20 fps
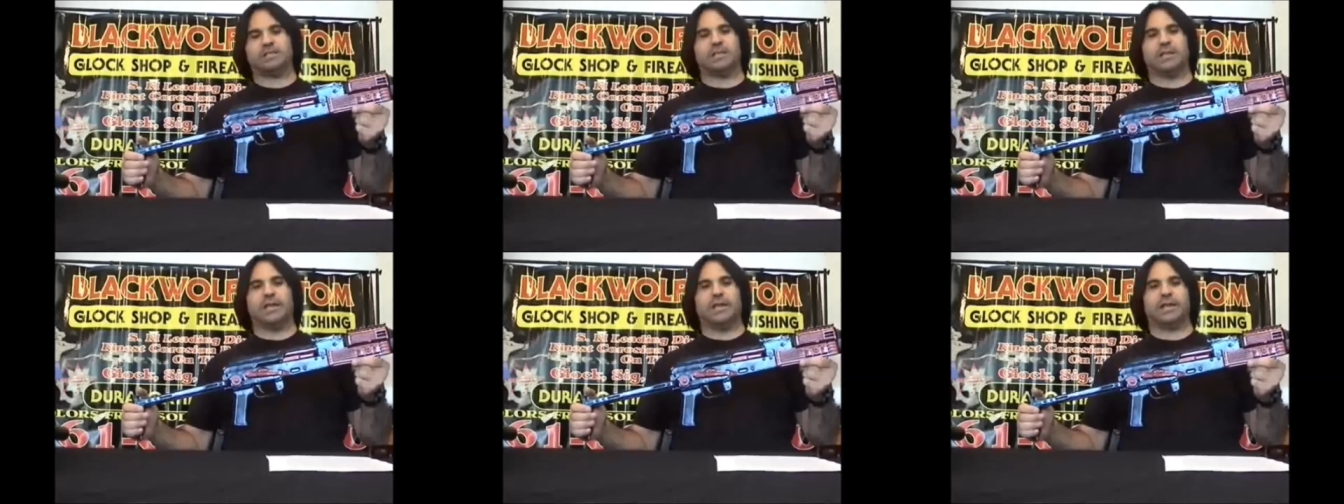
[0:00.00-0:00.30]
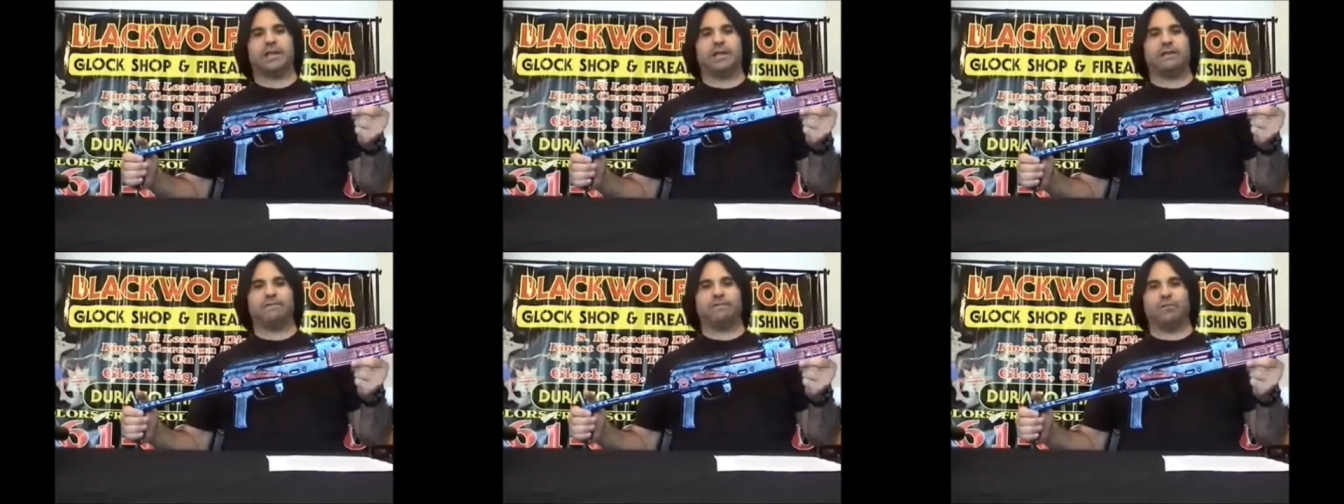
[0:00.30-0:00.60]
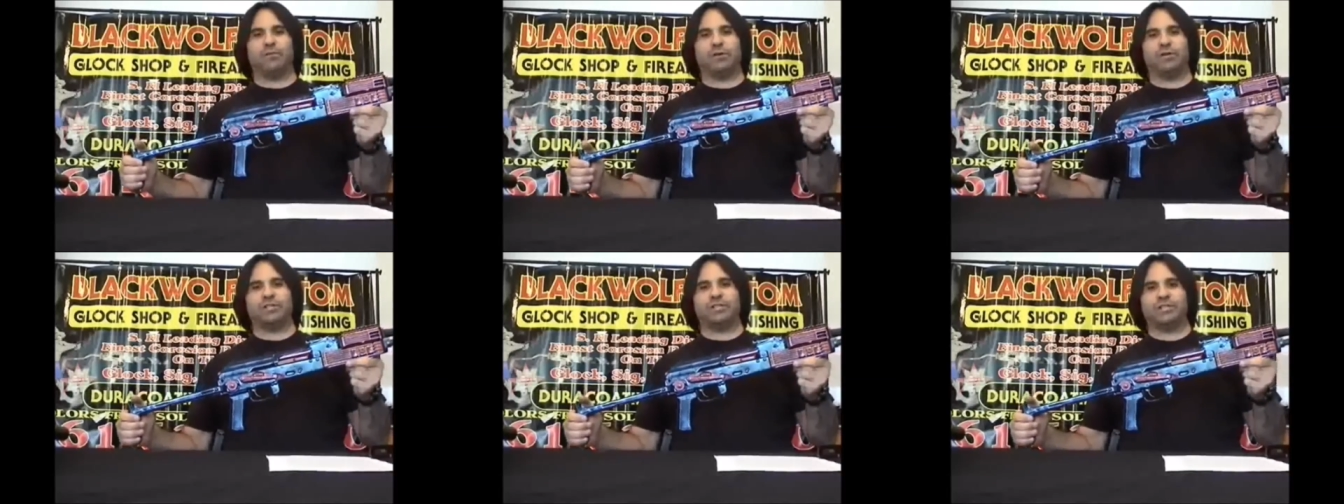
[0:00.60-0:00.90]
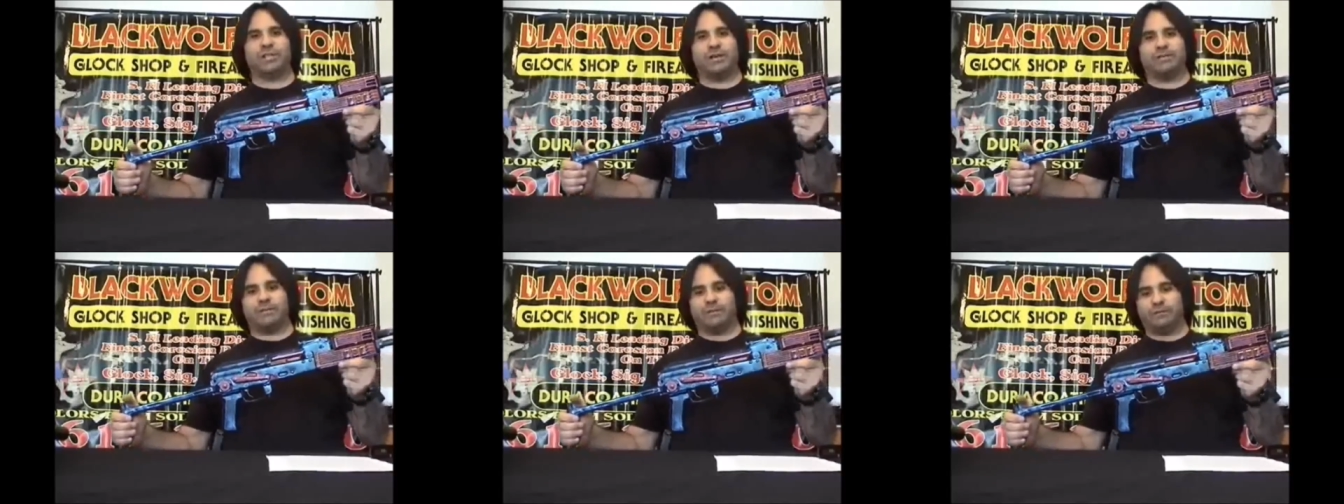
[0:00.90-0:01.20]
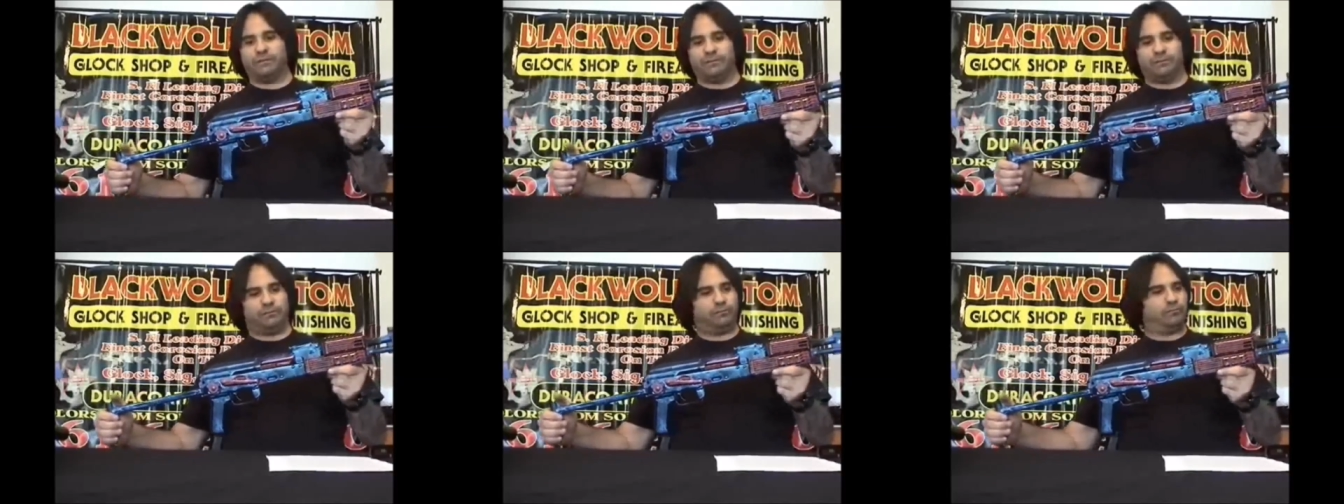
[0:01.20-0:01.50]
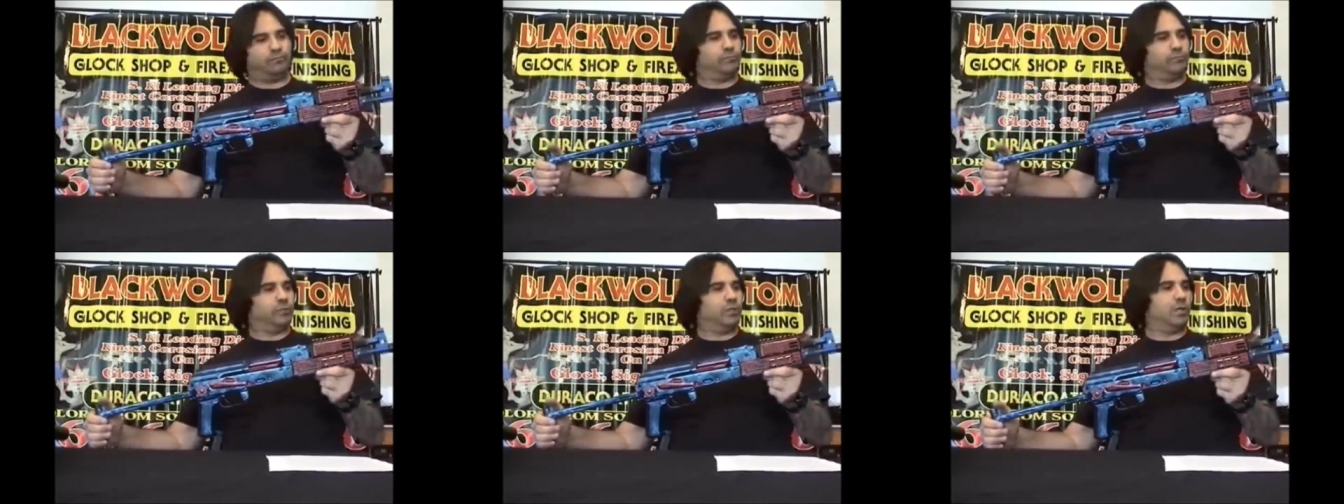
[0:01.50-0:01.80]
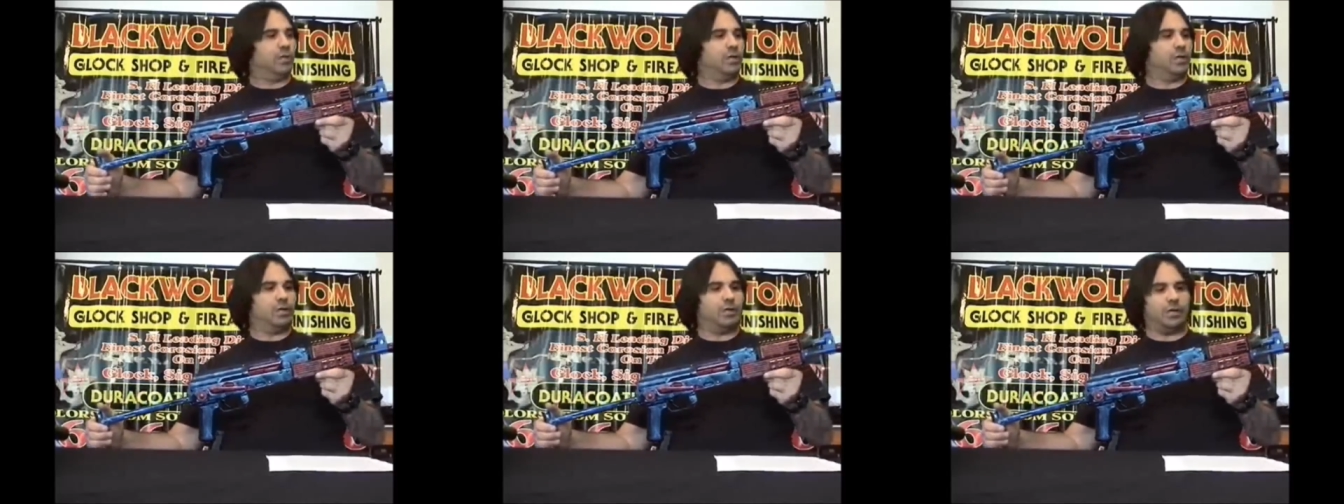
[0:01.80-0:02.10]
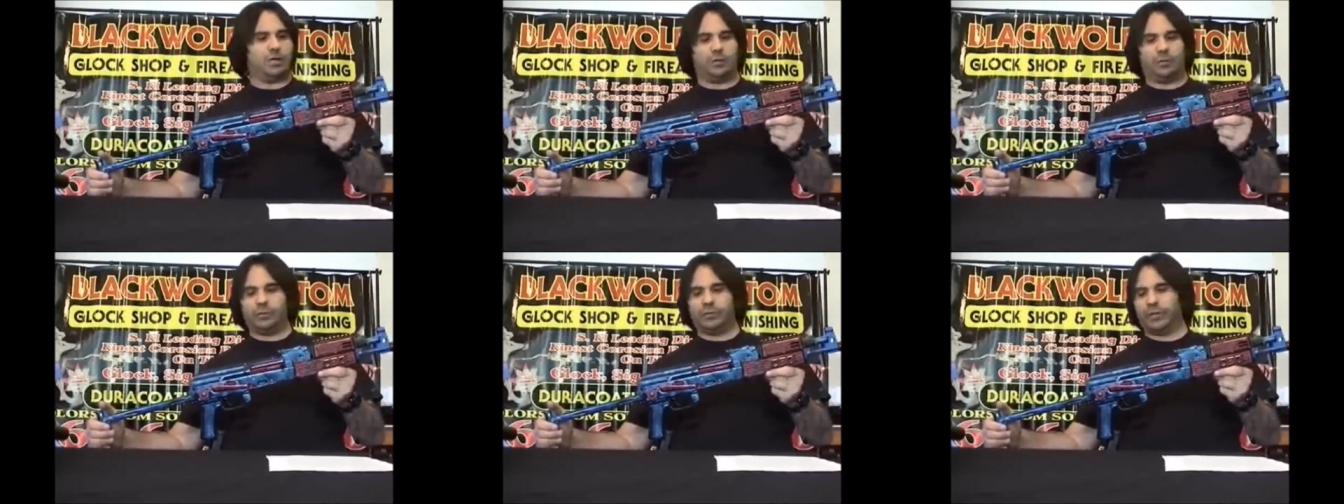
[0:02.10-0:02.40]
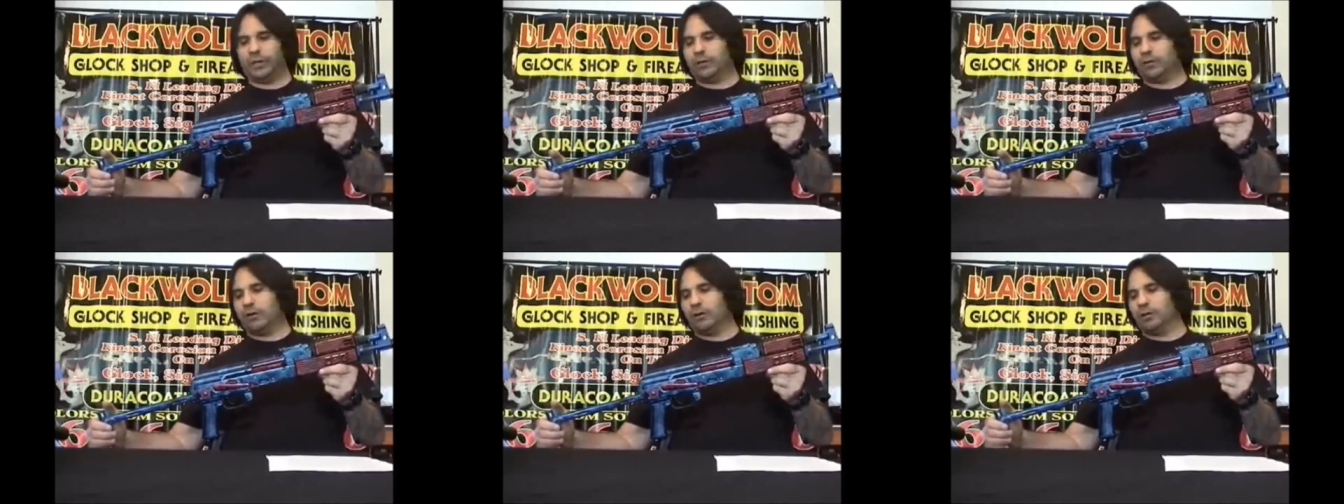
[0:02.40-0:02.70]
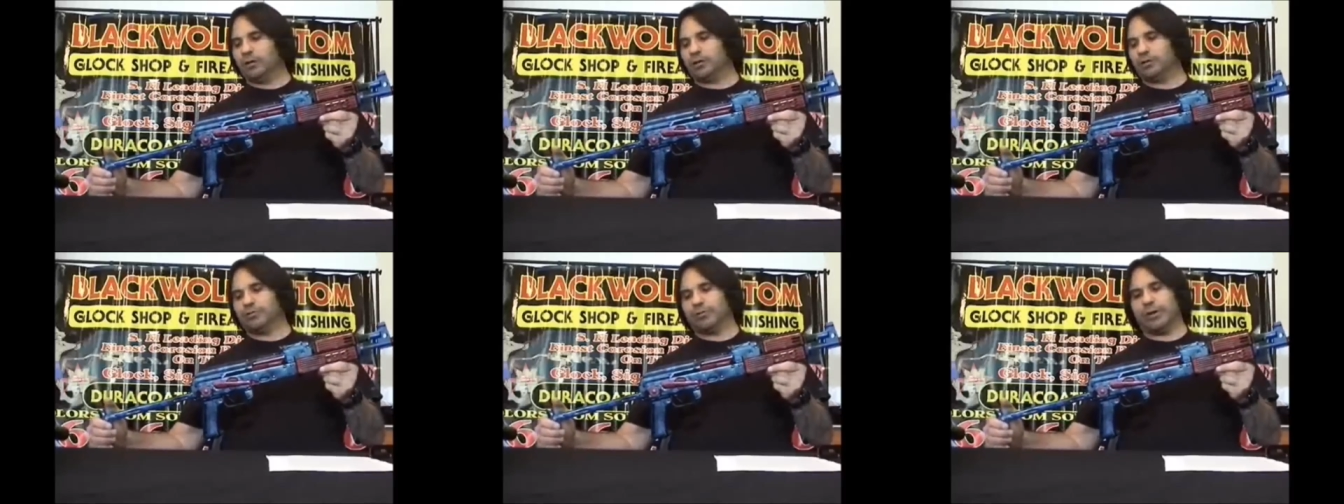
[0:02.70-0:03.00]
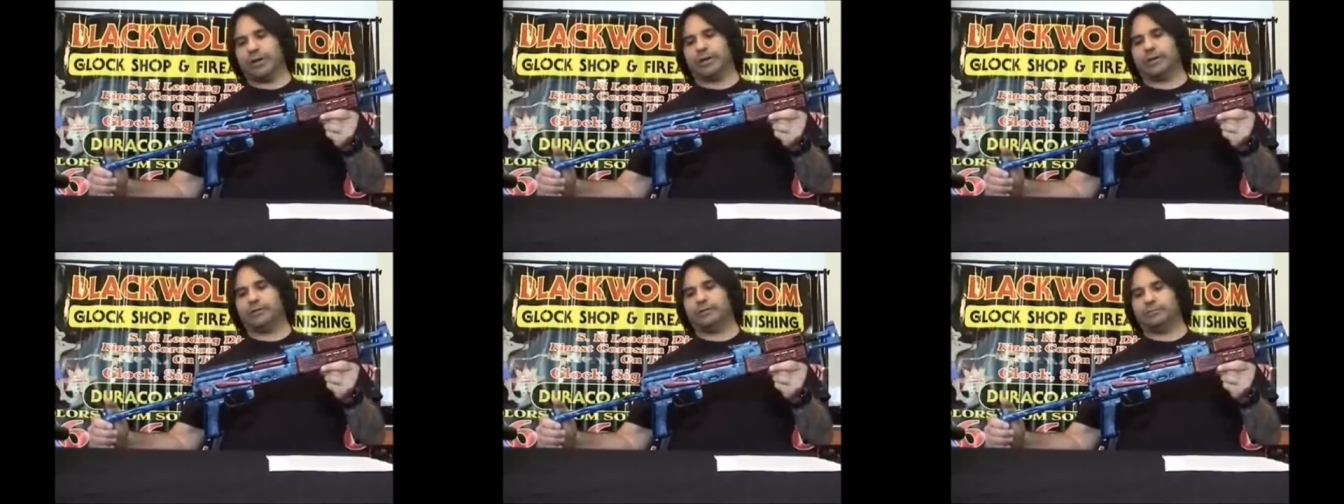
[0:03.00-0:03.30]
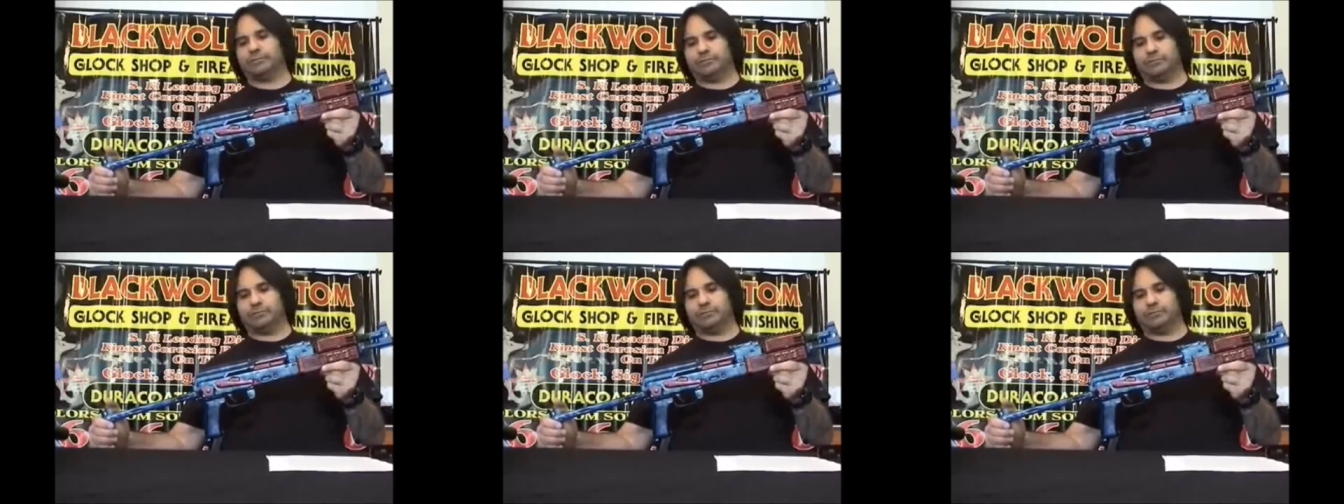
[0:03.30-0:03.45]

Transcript: is an AK-47, what they call a crink.